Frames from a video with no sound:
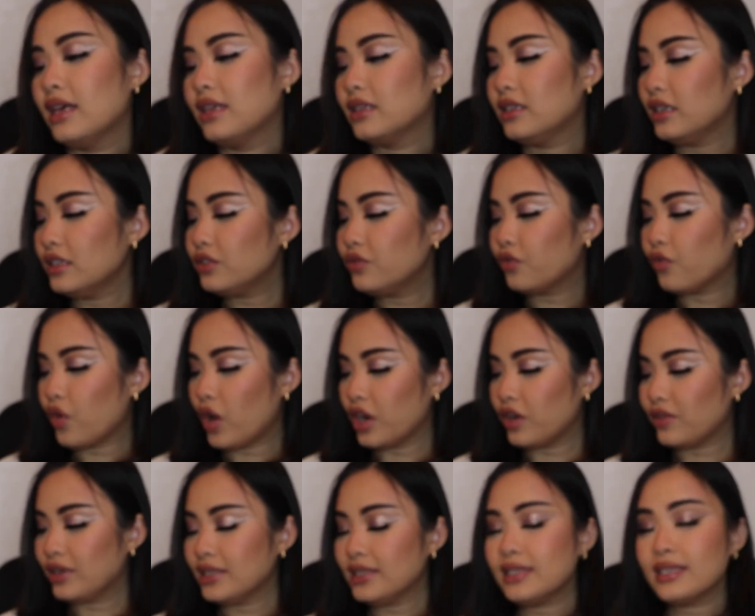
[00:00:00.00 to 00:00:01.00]
This
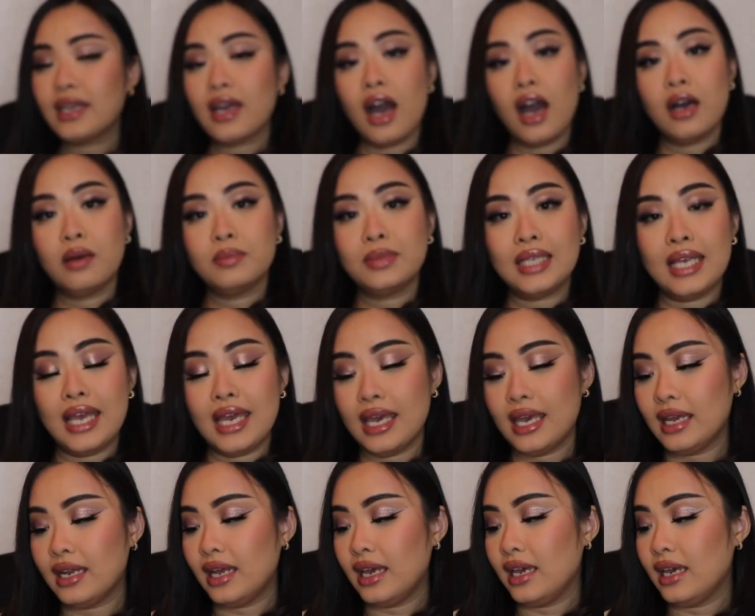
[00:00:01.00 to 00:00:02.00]
fragrance comes
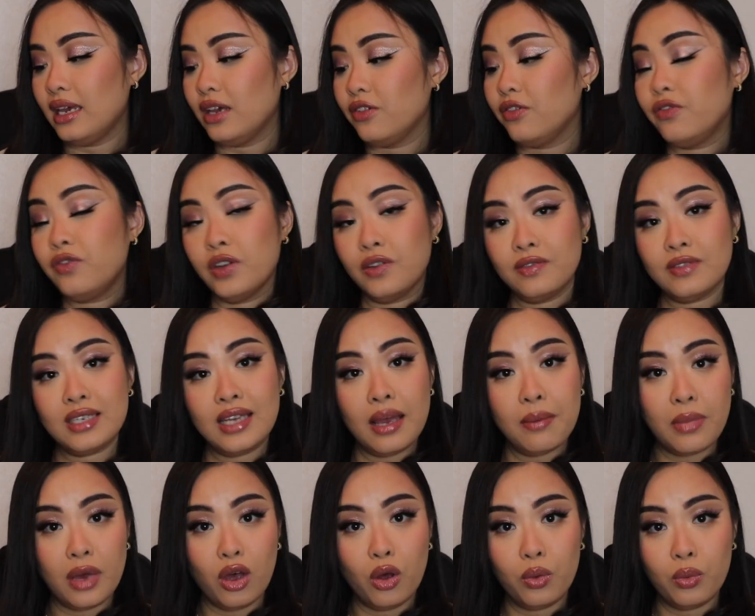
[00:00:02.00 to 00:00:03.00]
in a 50
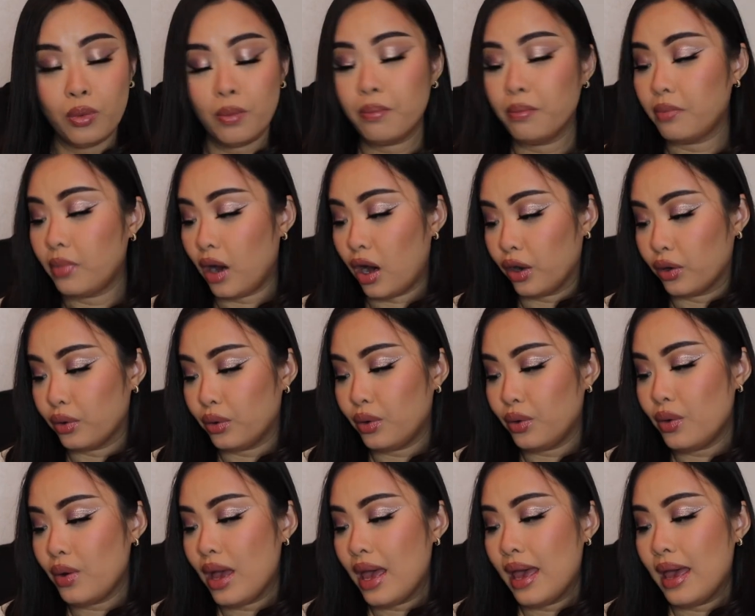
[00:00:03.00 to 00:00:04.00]
ml
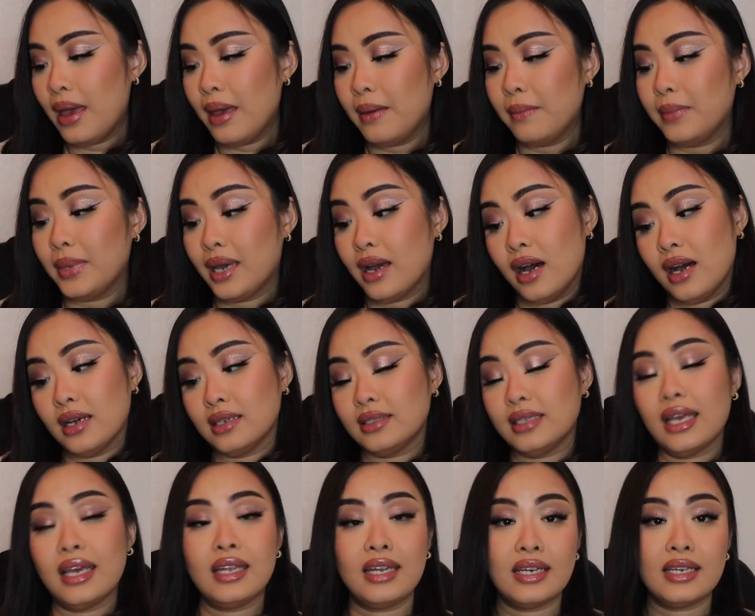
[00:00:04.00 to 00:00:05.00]
bottle because
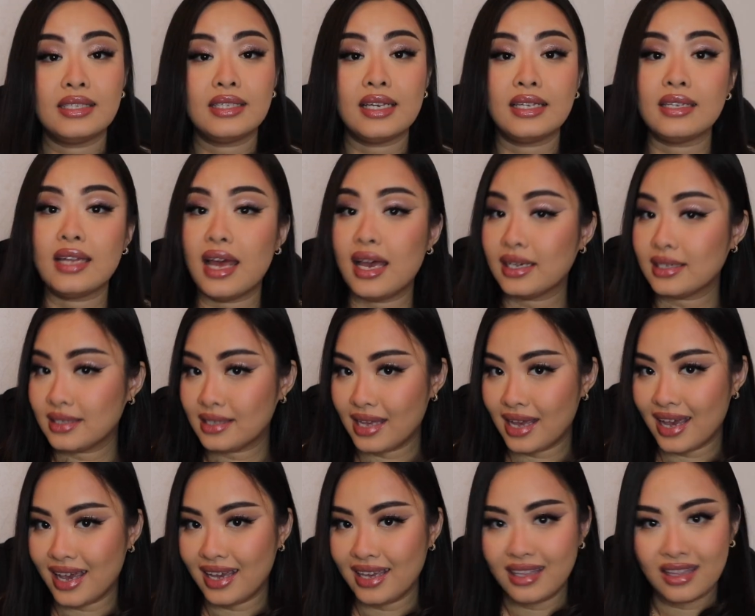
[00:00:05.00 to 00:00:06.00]
it is an
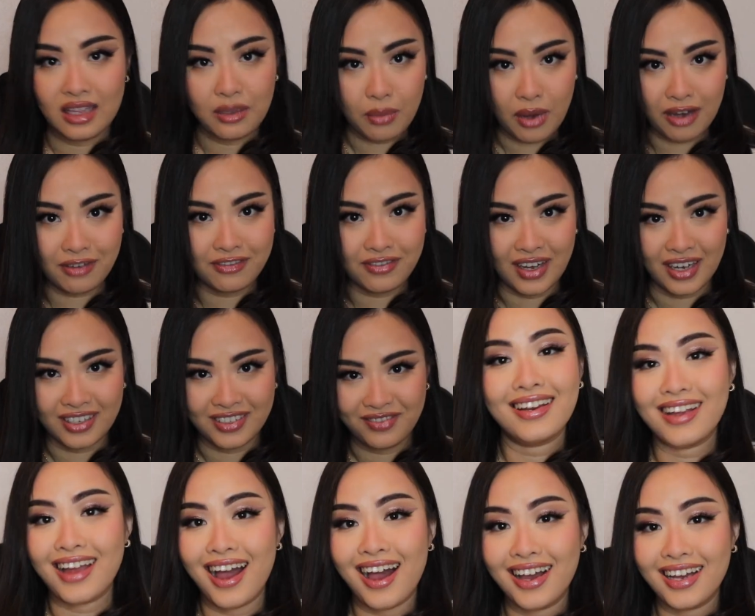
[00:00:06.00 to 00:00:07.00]
extrait de parfum.
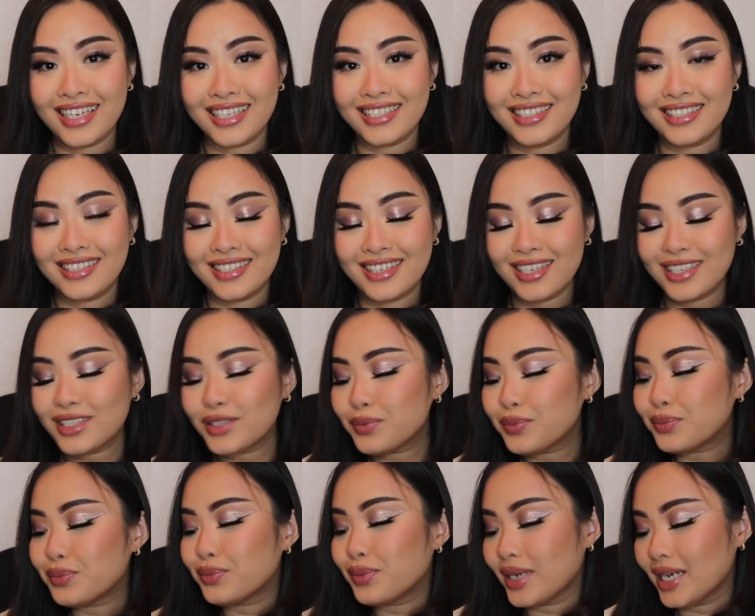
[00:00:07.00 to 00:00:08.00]
And guys, this
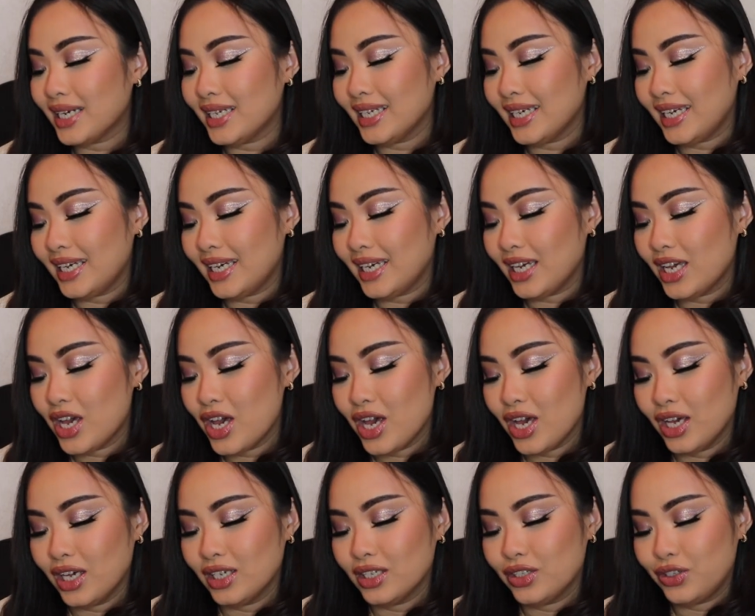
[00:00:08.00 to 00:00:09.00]
really
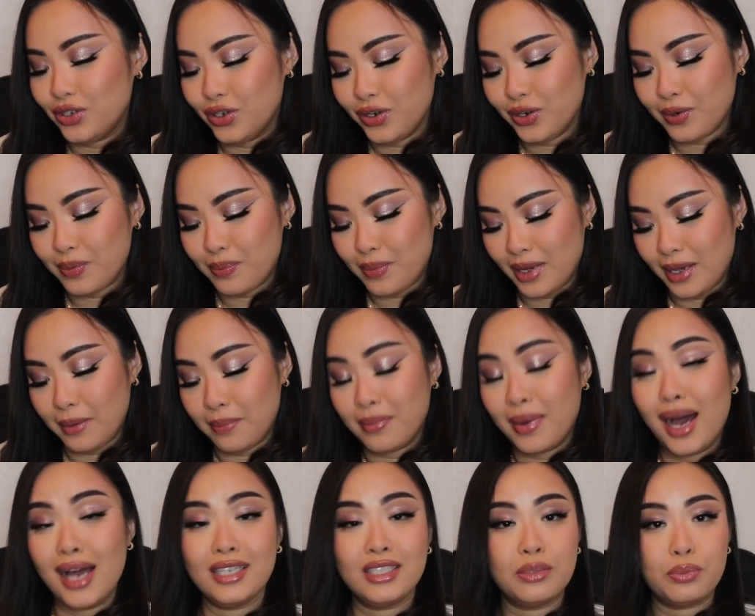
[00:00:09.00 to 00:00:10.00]
took me
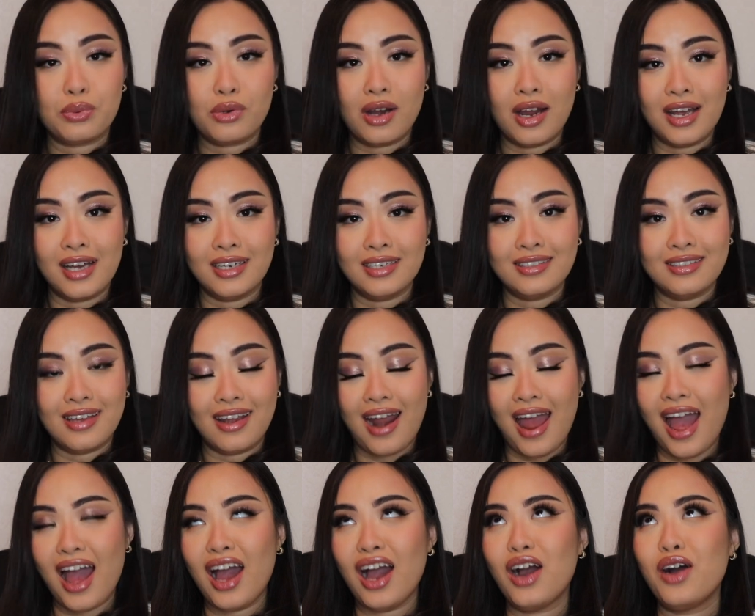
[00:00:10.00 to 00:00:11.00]
by surprise that
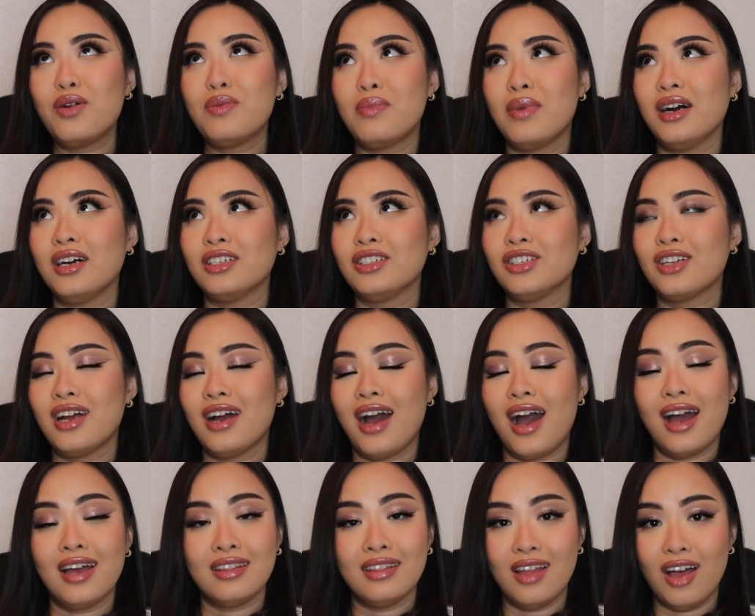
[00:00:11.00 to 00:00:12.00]
how much
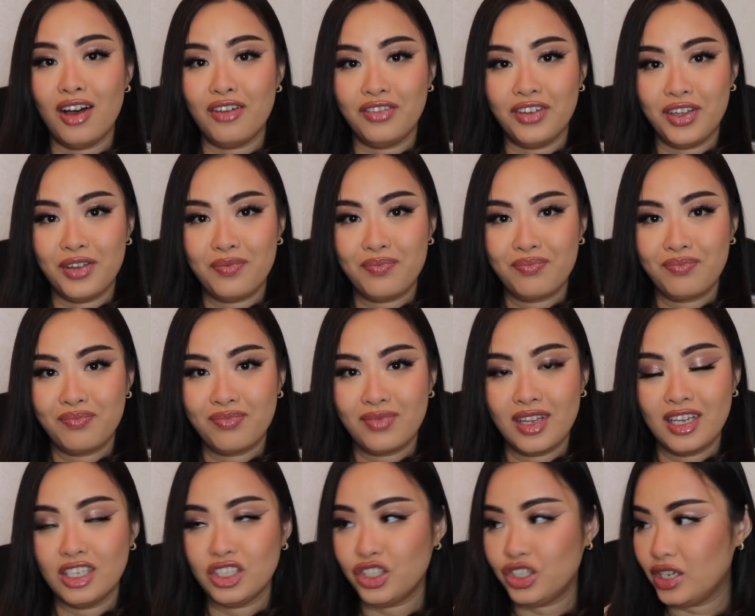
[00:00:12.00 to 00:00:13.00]
I love it
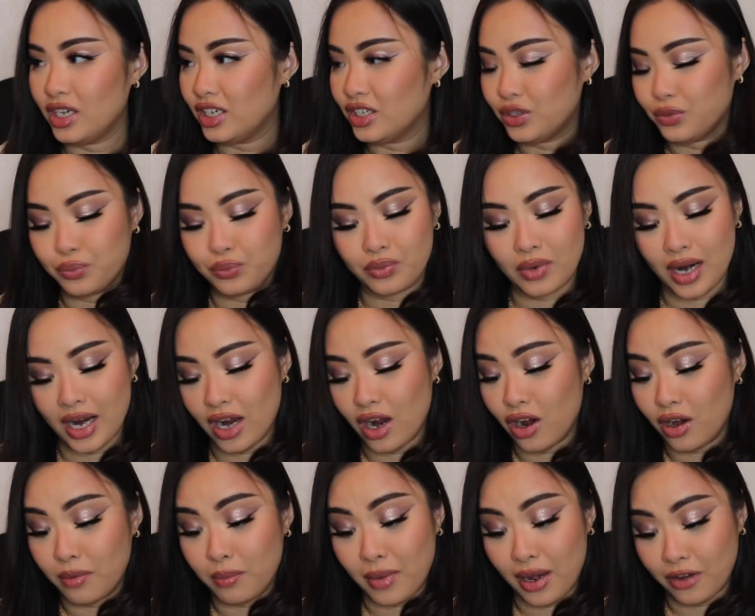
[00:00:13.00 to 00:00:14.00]
just right
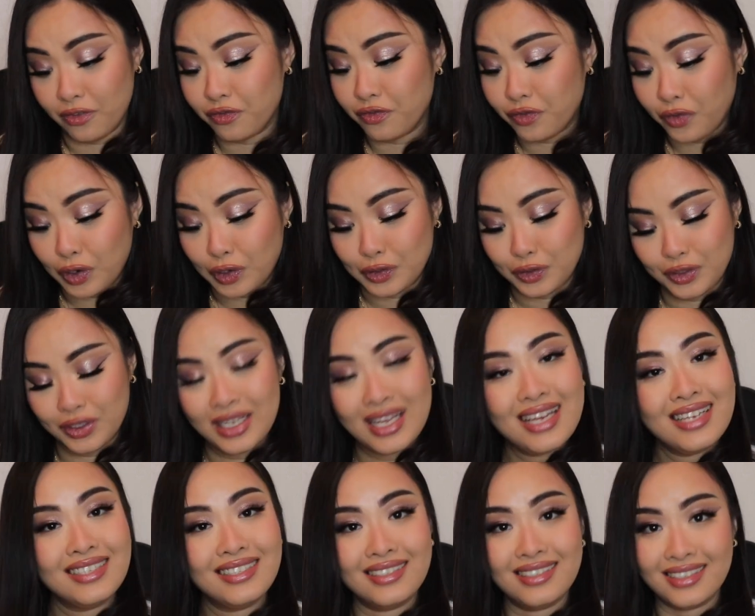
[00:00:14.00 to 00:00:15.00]
on my first
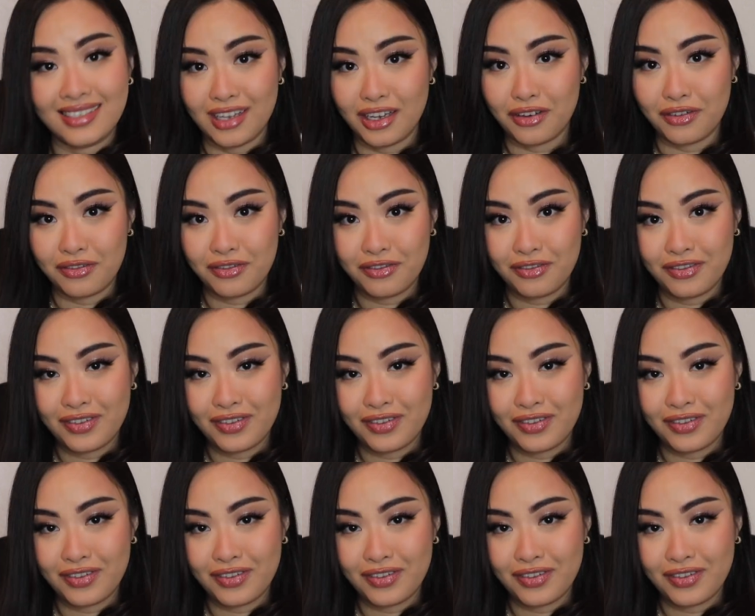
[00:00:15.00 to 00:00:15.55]
sniff.